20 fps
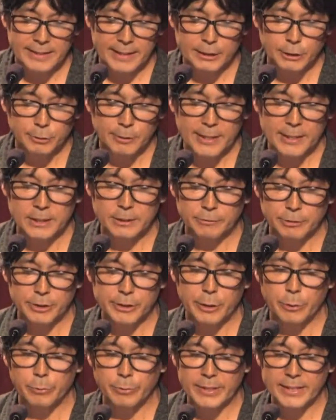that
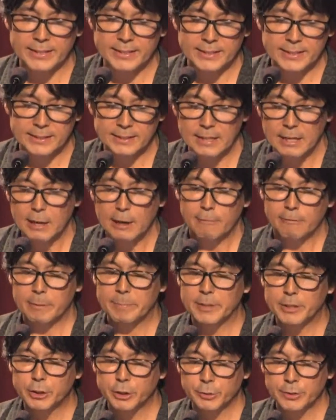transfers the risks
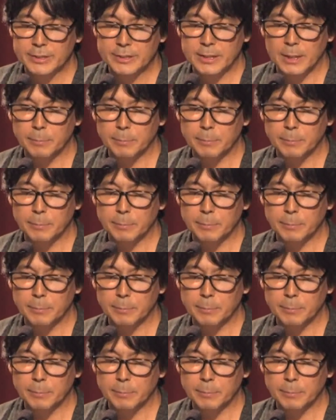from insurance